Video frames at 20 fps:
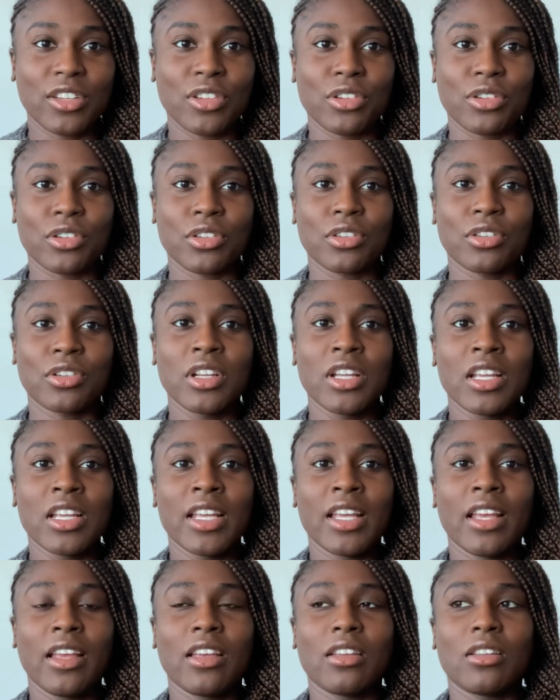your
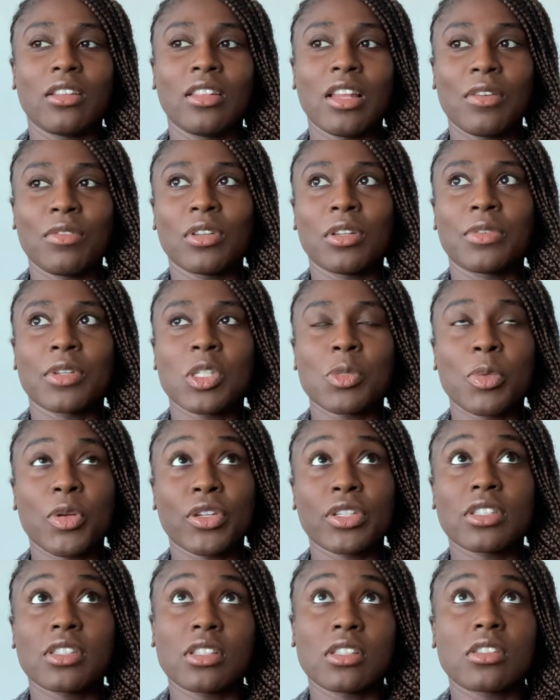level of
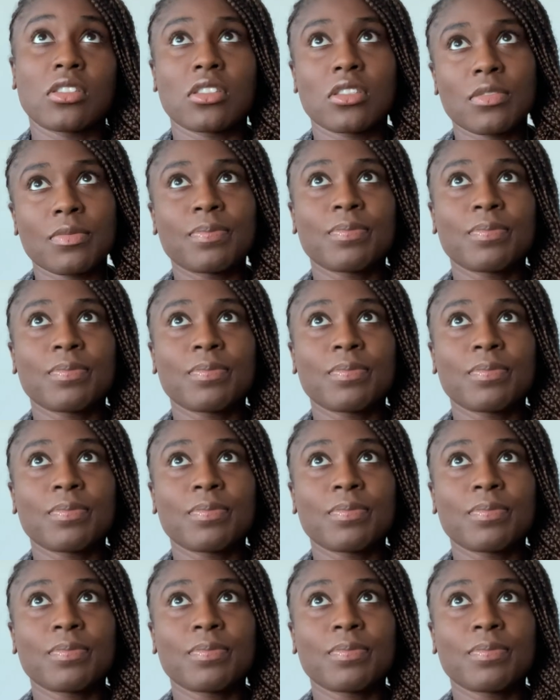experience is